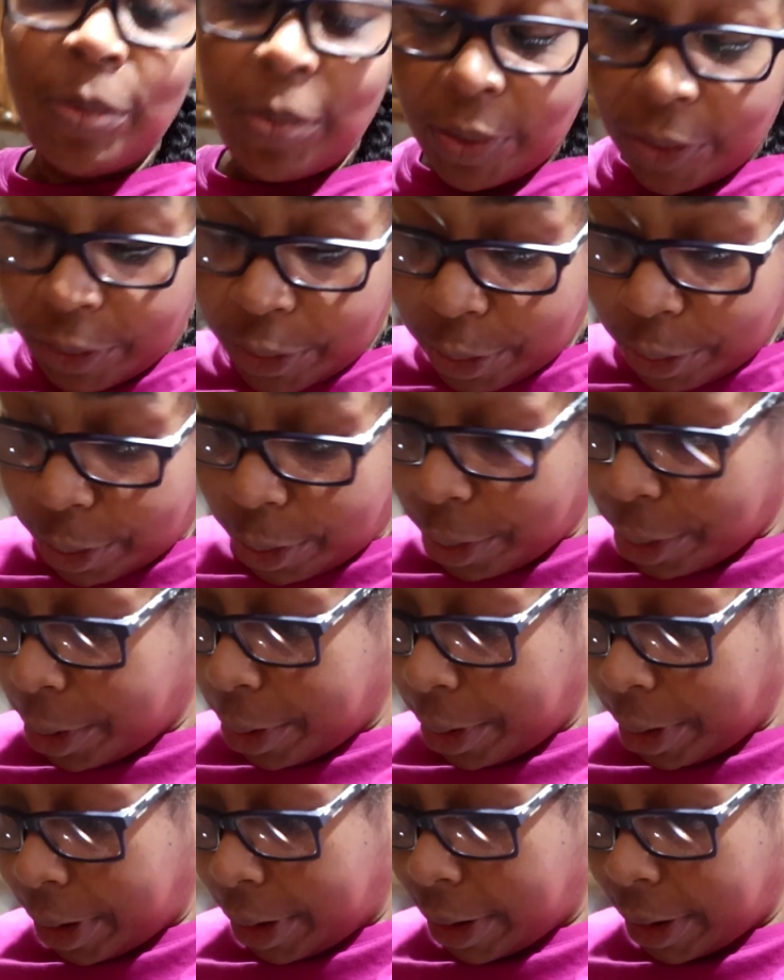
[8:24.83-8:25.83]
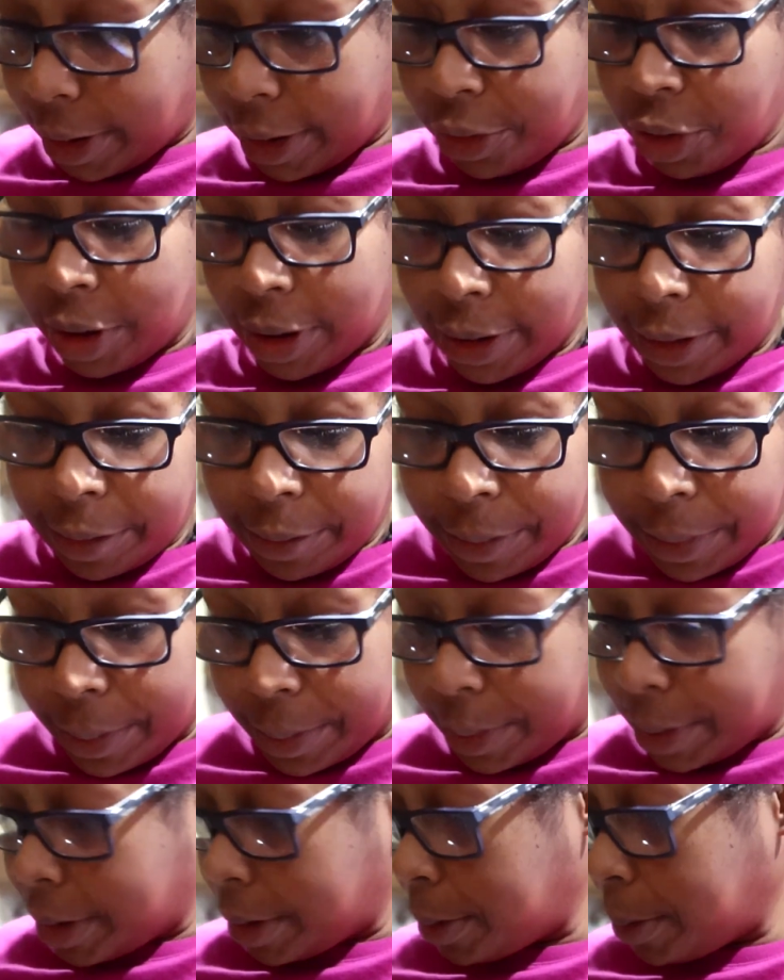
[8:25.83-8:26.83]
for the child.
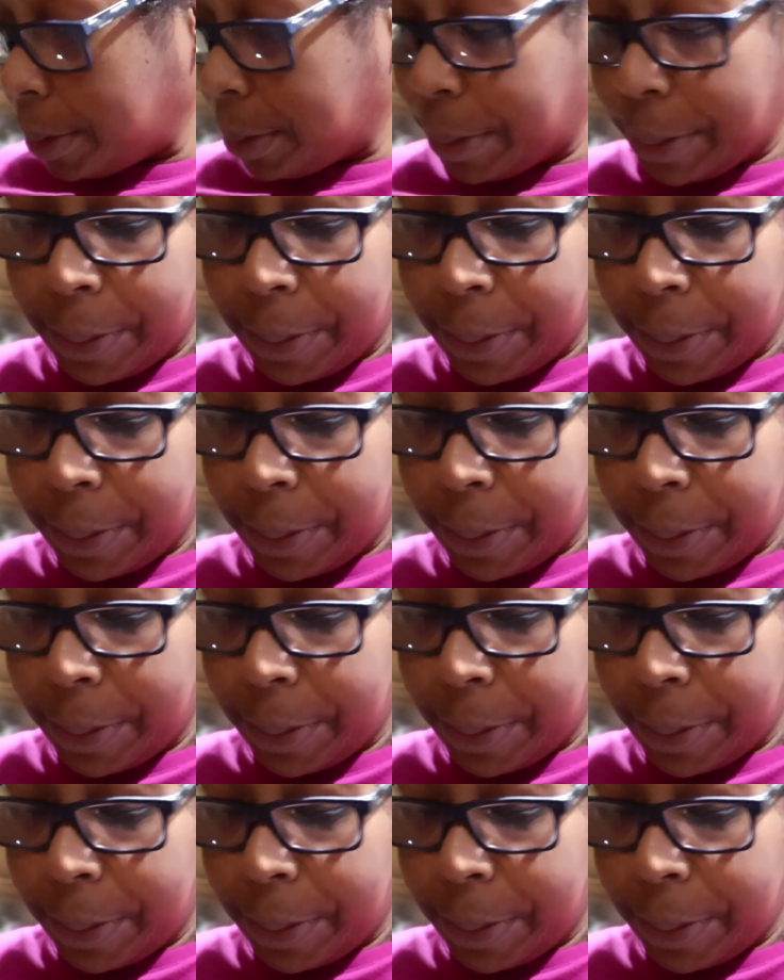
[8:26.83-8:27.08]
So